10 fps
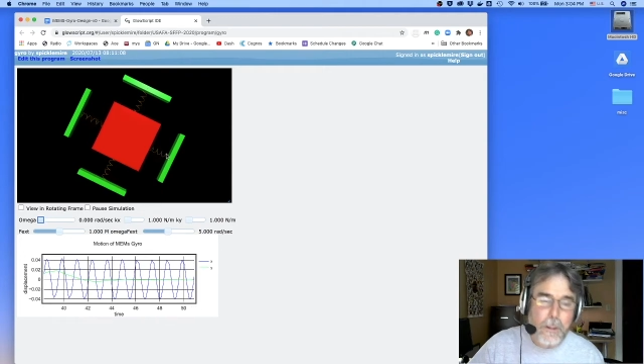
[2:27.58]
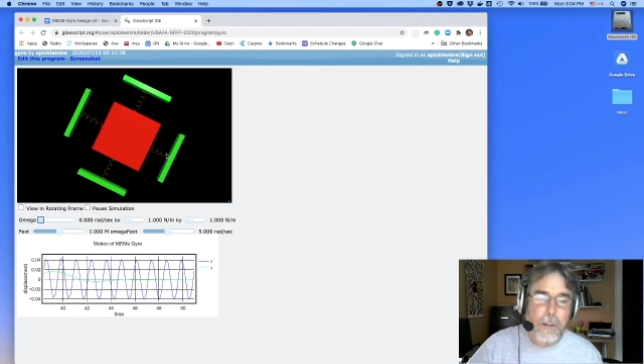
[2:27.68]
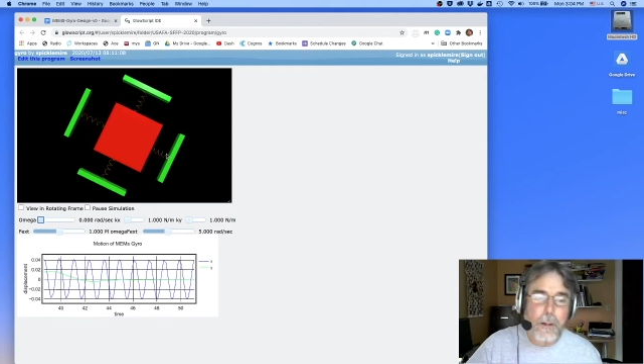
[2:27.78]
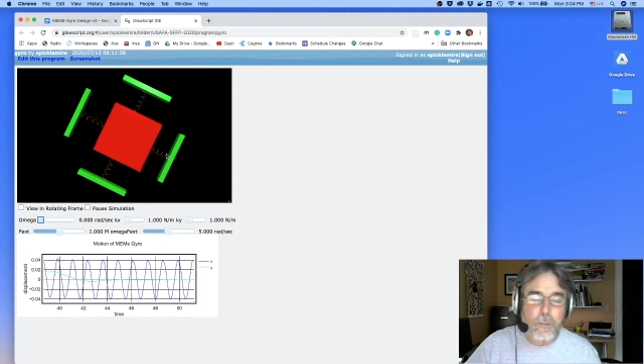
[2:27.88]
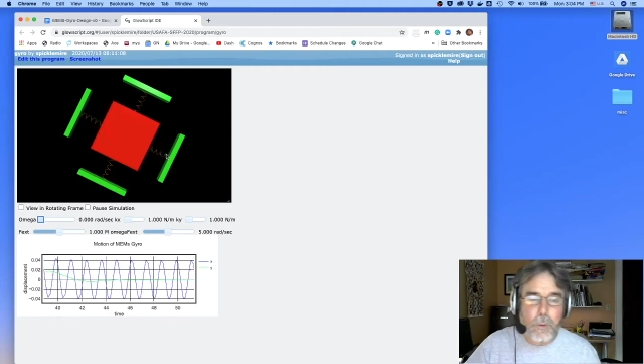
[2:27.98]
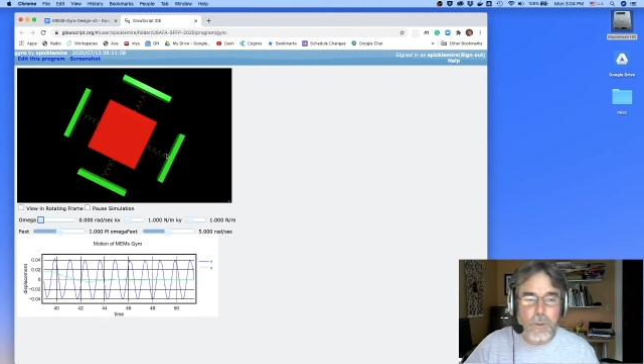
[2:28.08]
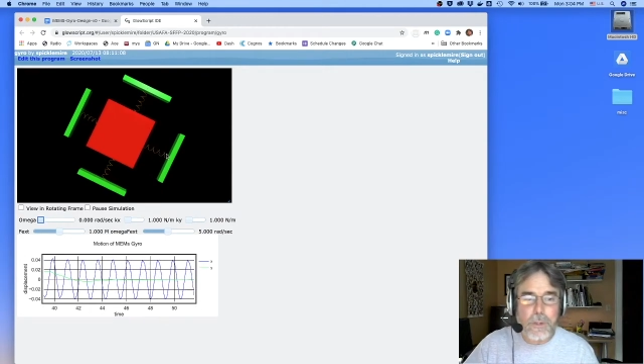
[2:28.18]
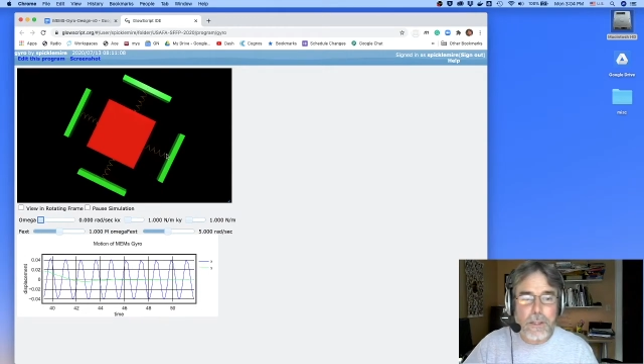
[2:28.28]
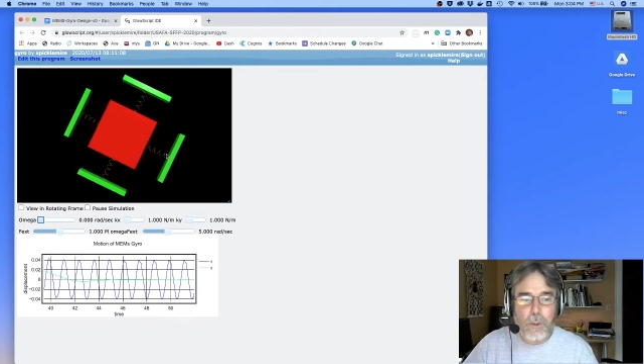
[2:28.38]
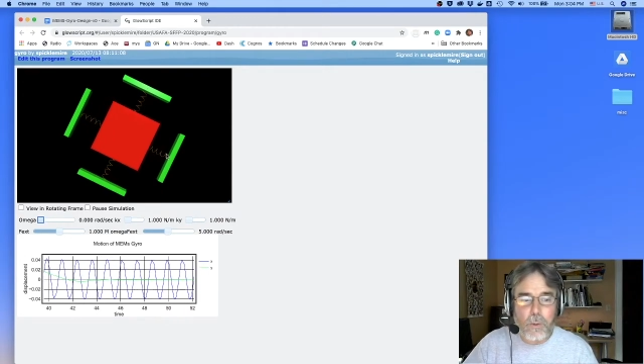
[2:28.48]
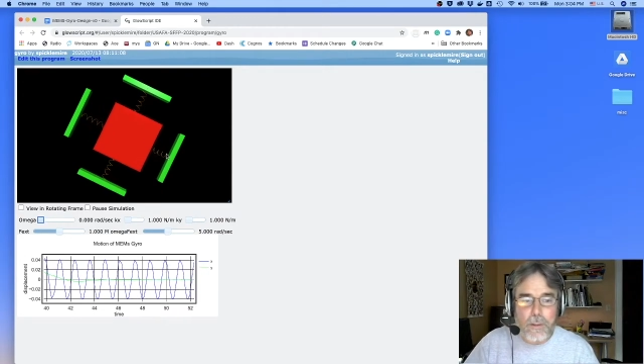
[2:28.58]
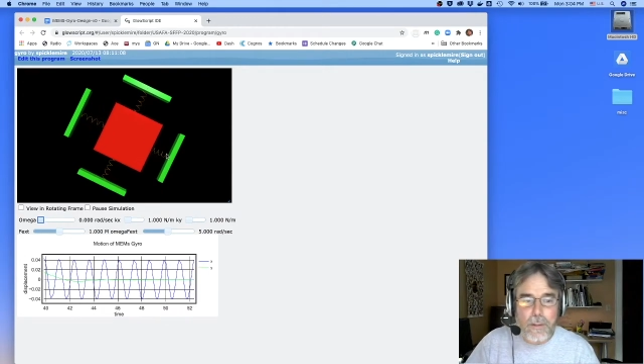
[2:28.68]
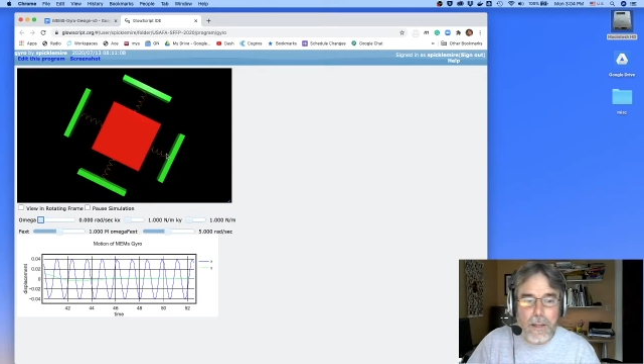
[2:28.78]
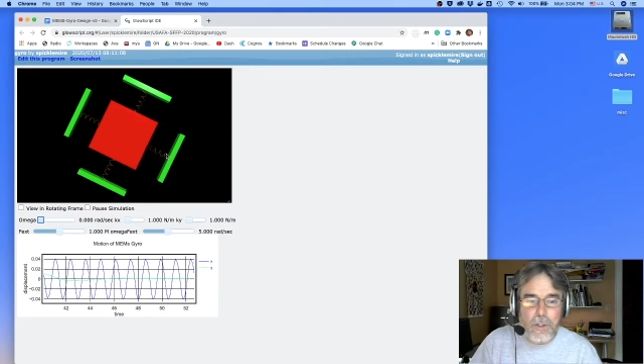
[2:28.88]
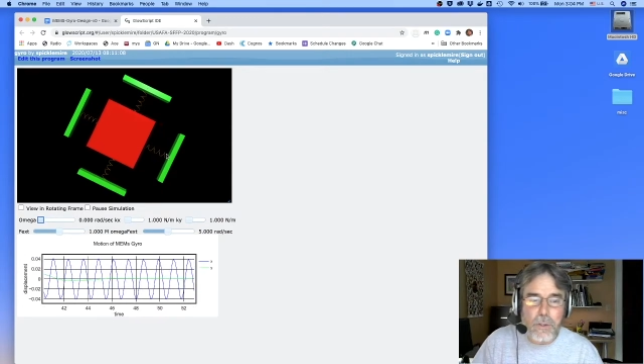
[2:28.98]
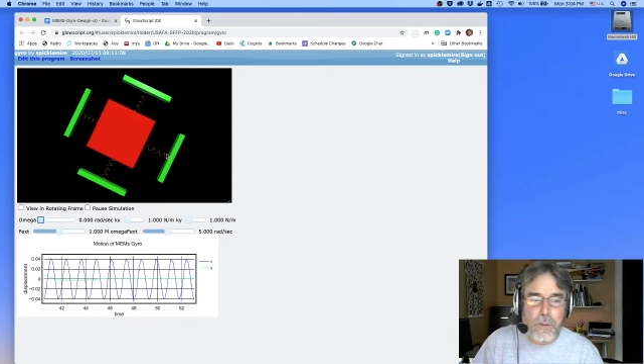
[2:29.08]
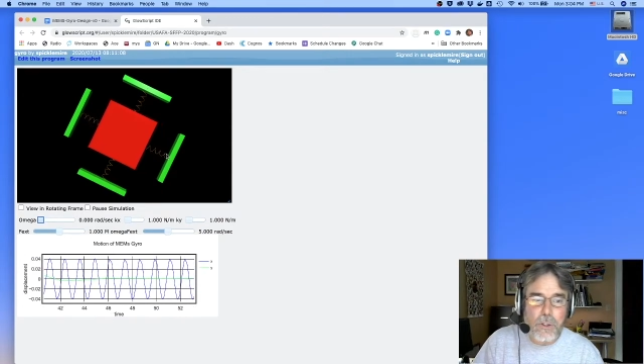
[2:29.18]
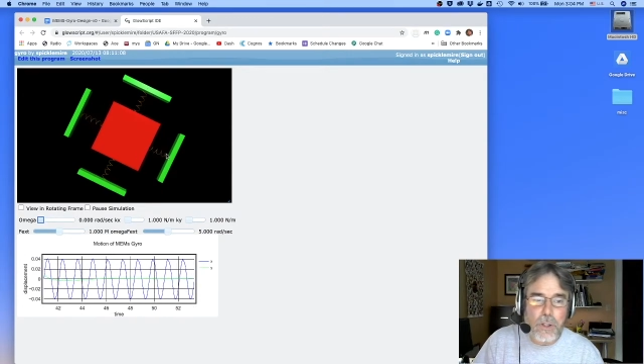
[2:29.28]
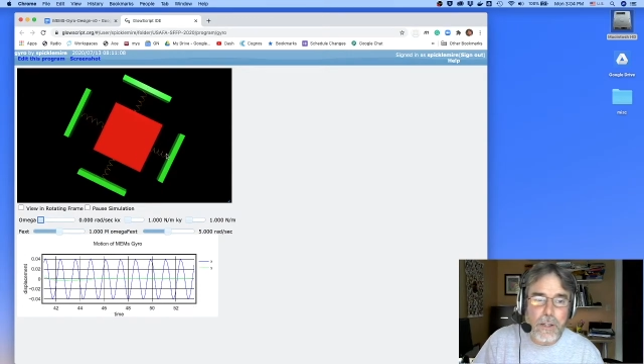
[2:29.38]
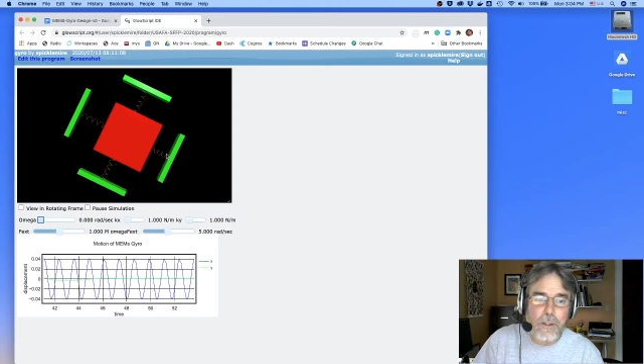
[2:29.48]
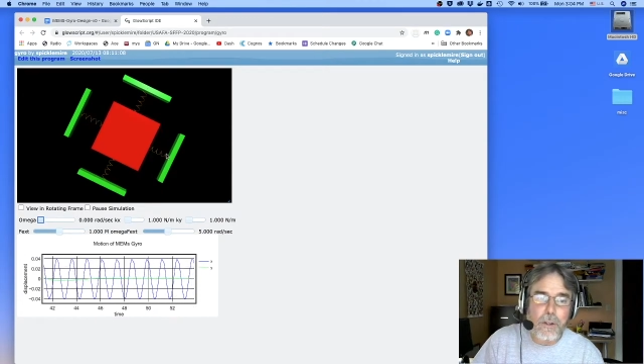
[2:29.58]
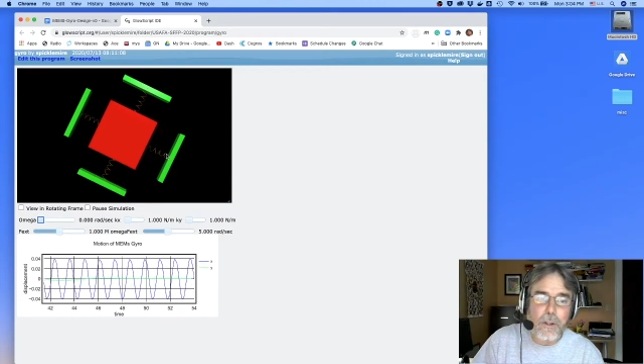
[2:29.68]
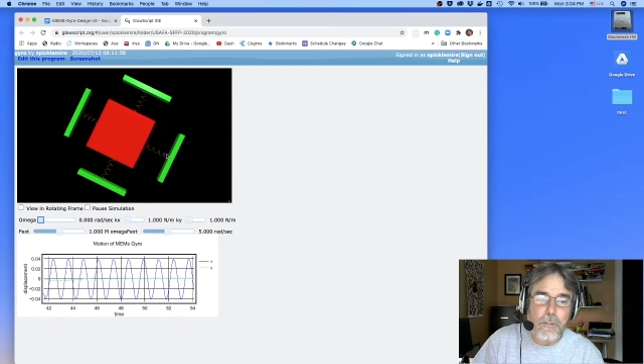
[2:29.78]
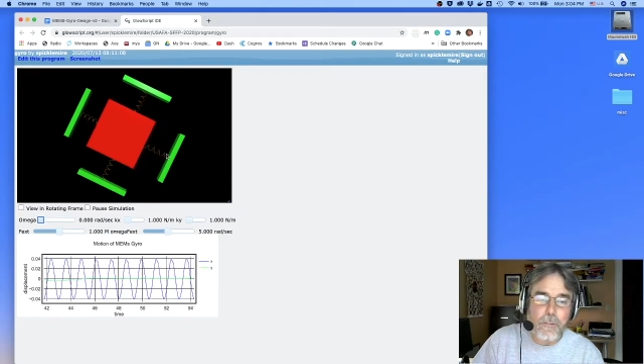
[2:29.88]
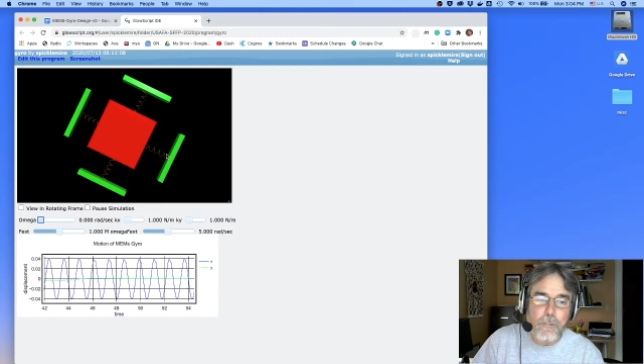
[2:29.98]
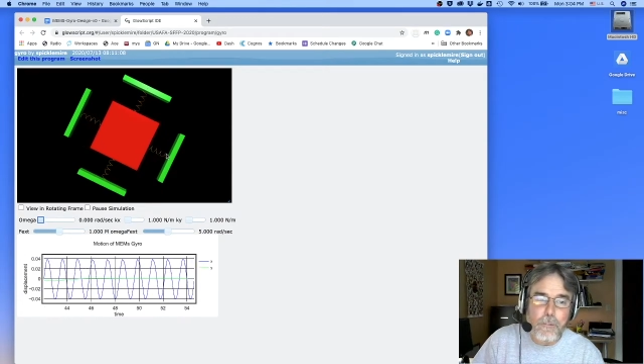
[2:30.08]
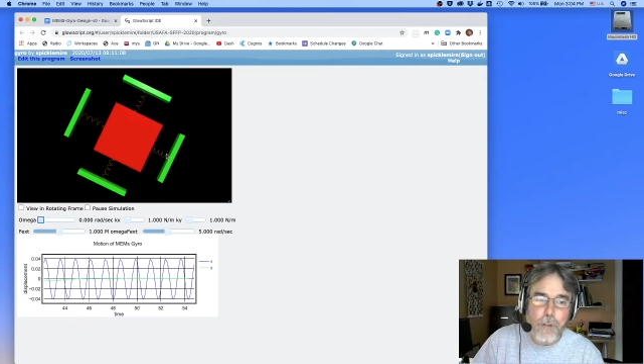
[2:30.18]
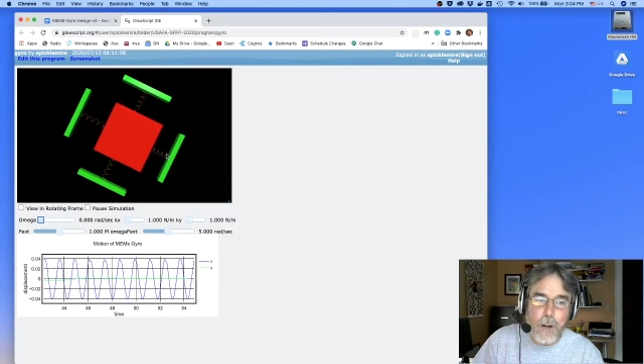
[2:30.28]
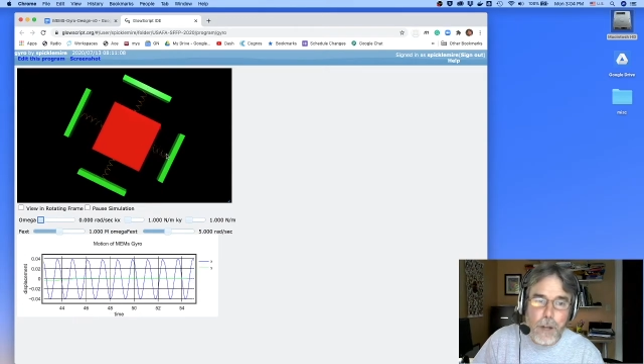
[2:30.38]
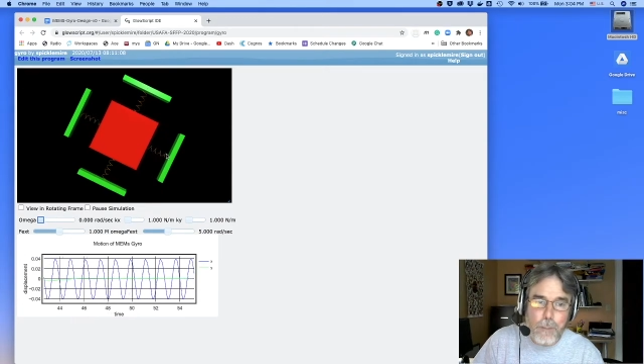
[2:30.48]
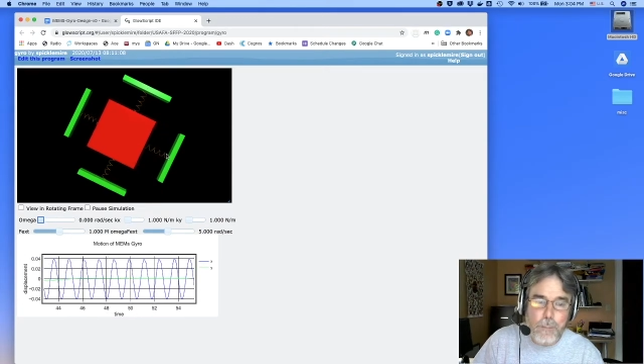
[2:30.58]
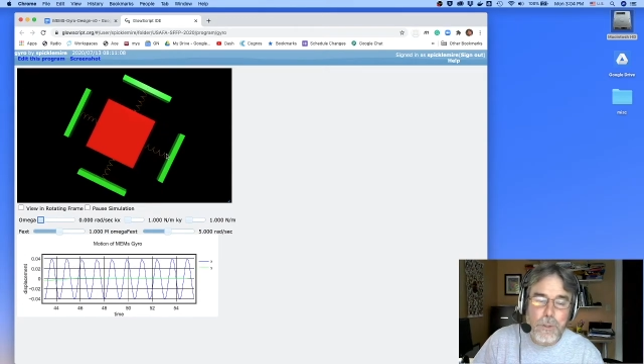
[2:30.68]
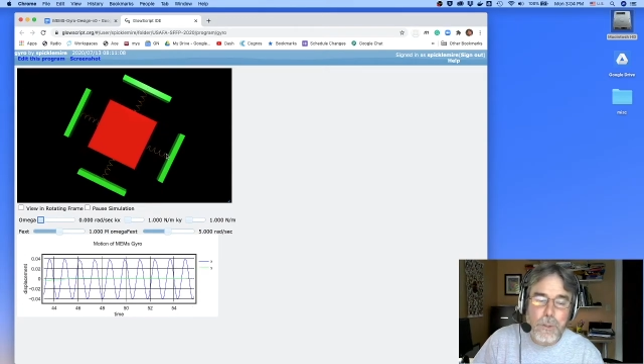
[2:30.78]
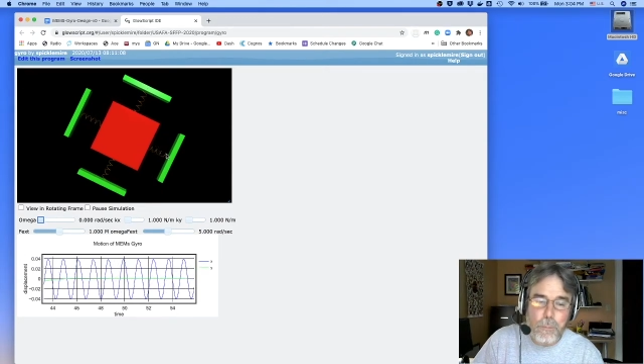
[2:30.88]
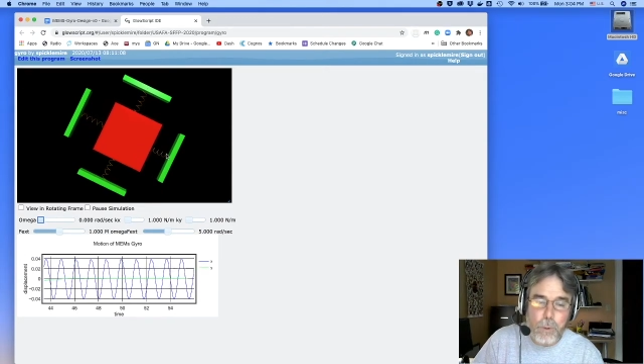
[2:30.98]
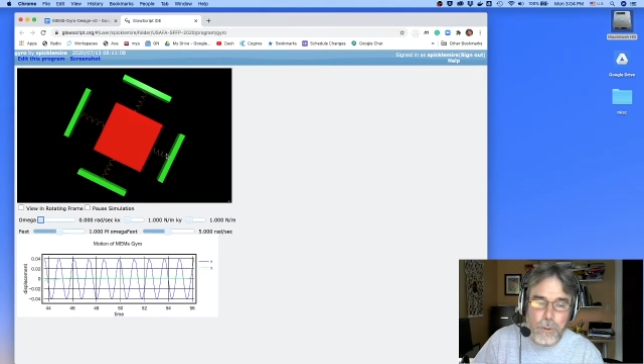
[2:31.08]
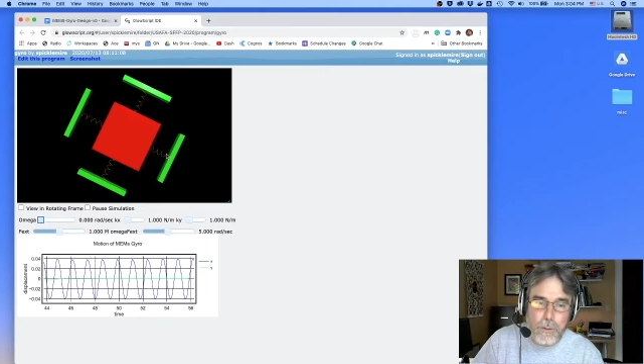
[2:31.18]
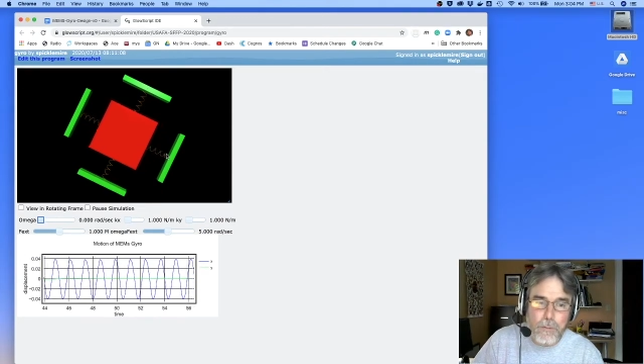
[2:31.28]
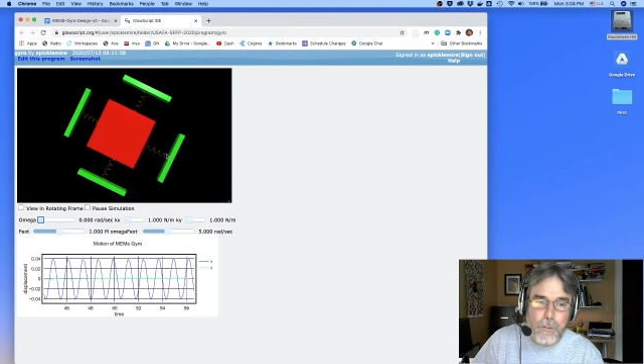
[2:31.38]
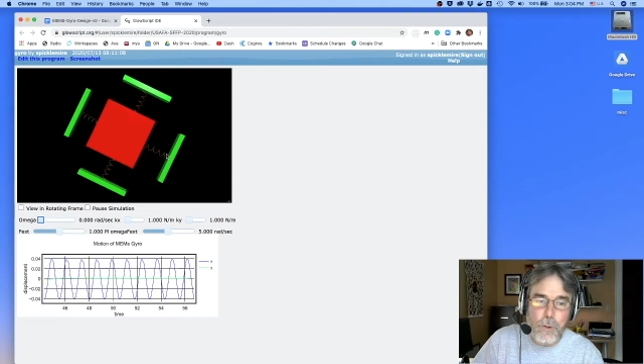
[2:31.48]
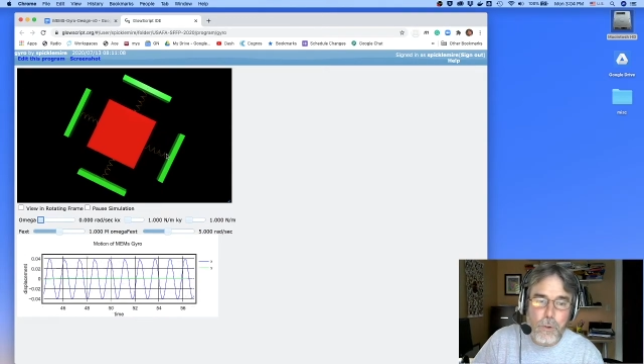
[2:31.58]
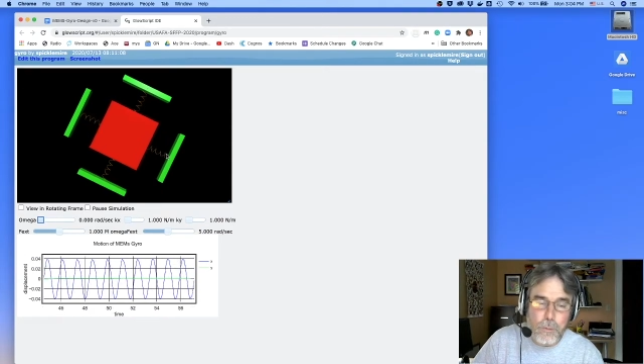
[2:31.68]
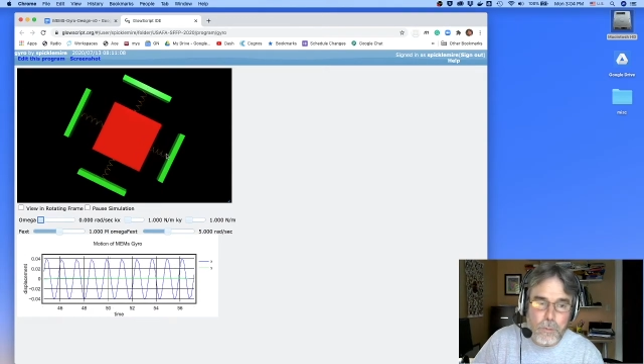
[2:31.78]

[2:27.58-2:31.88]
Of course, it's only the x direction in the frame's point of view,